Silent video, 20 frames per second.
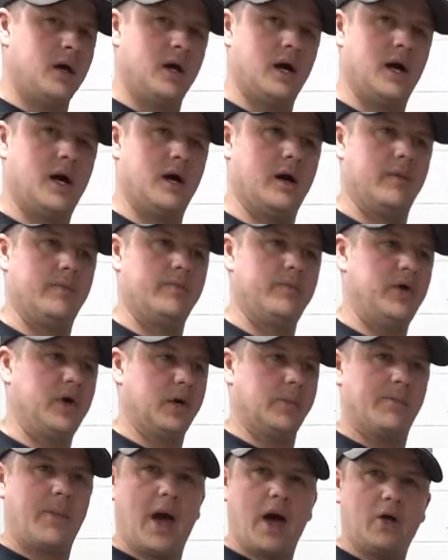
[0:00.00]
you
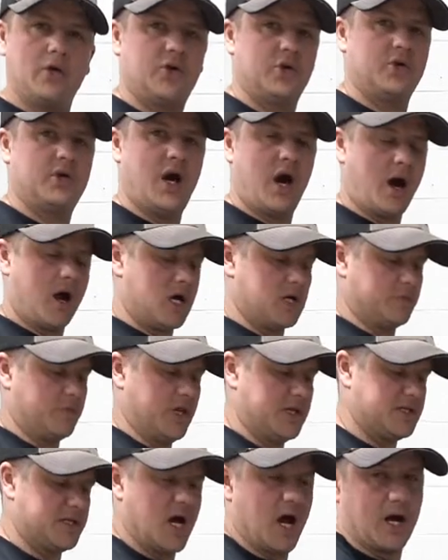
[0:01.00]
can balance your tires, but
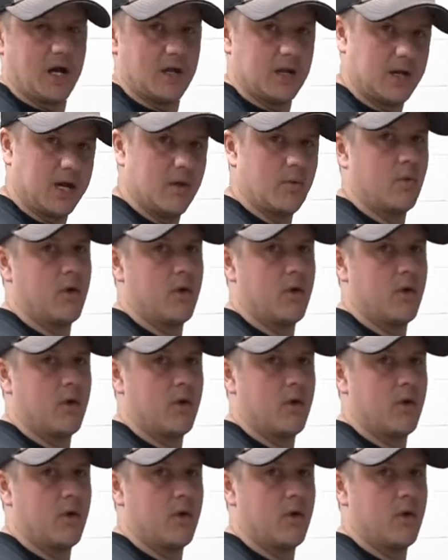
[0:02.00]
it's not gonna get